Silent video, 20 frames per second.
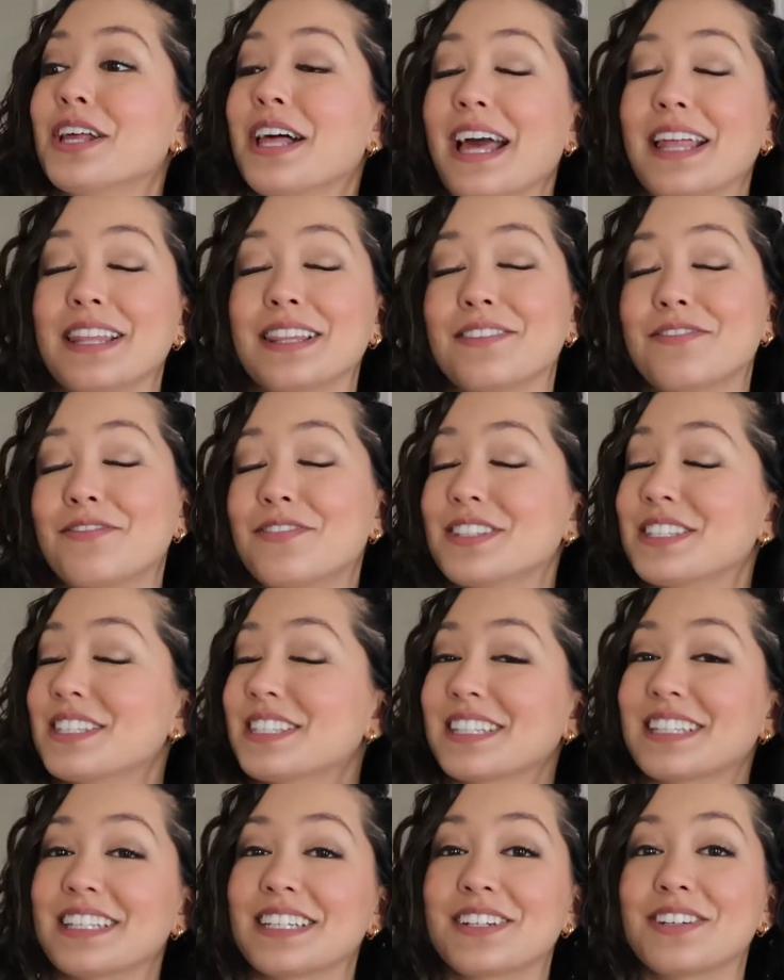I
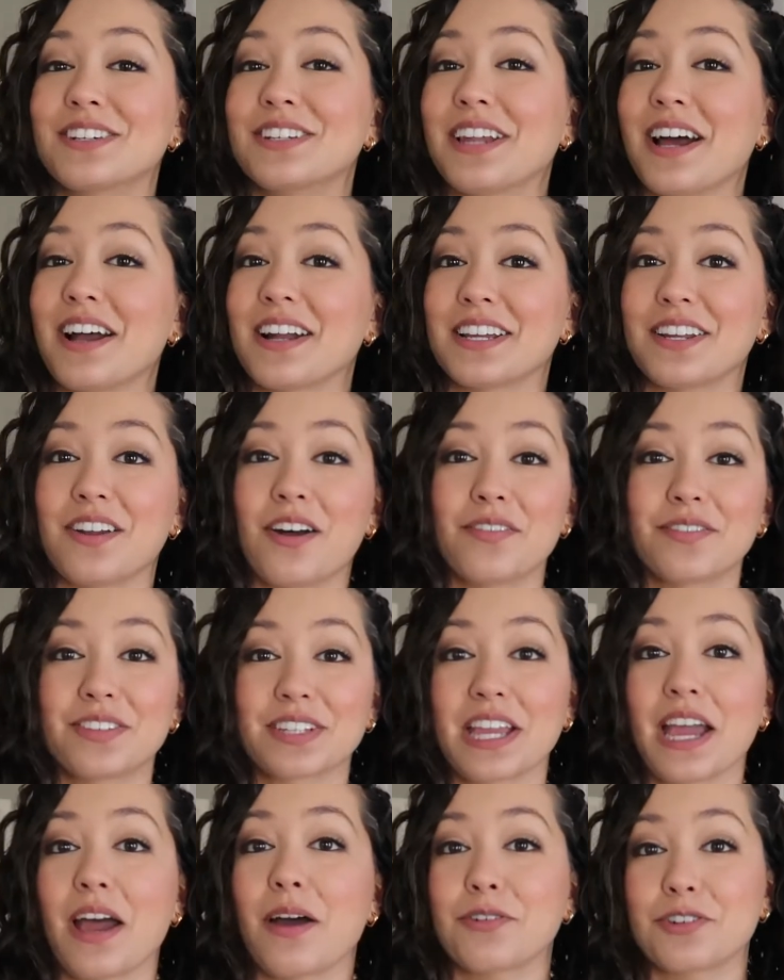physically could not get off the
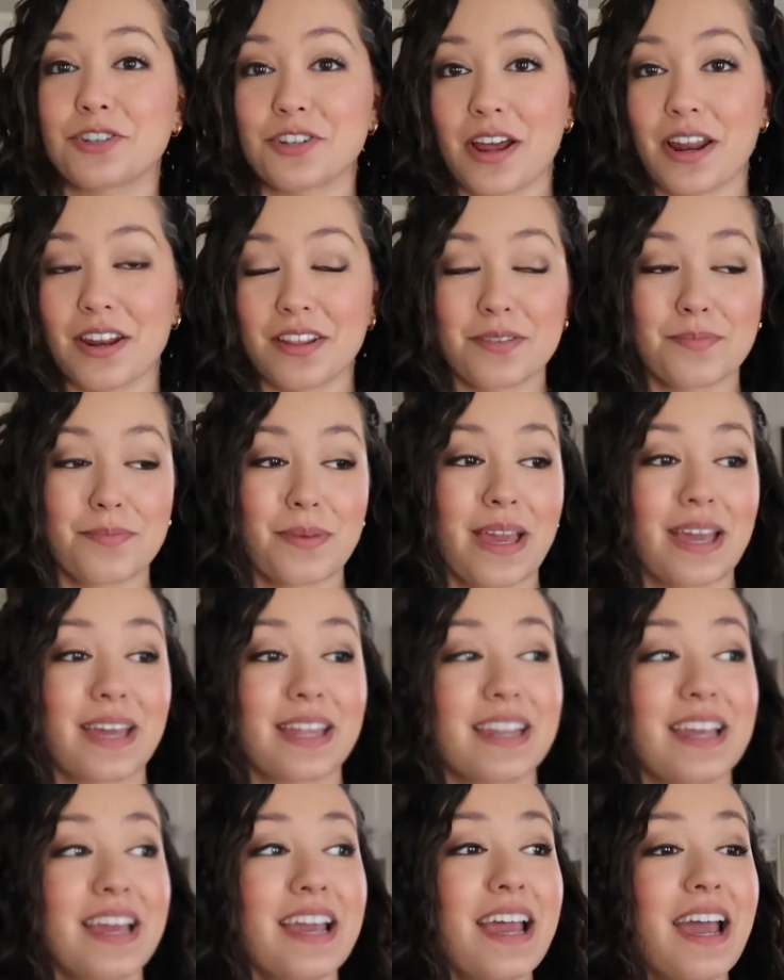couch or out of the
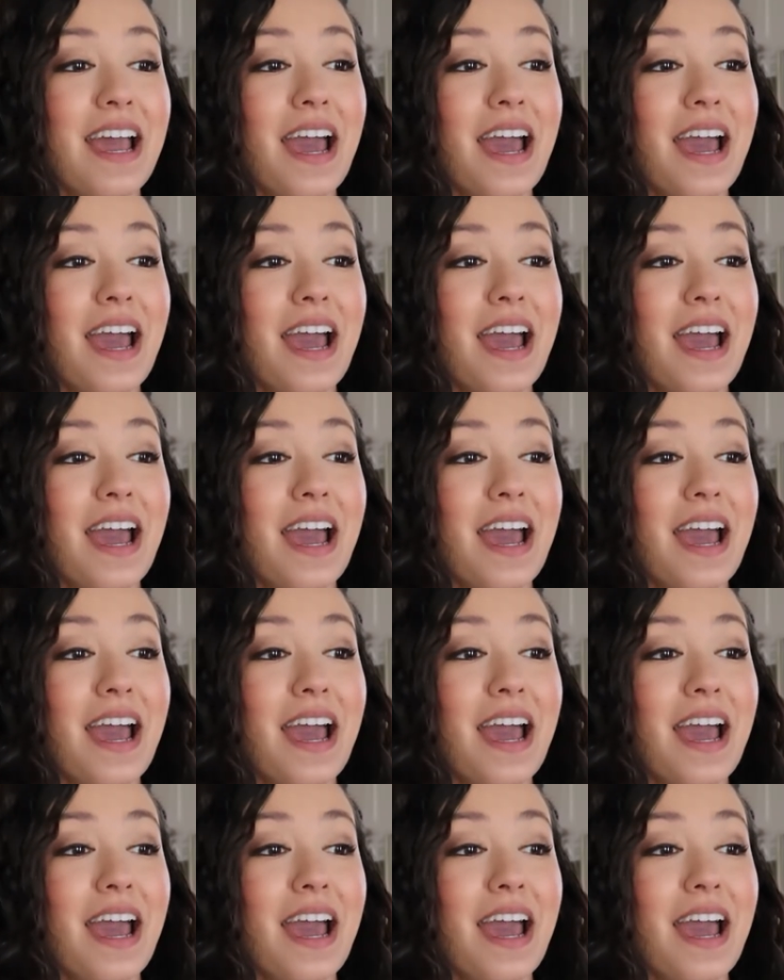bed.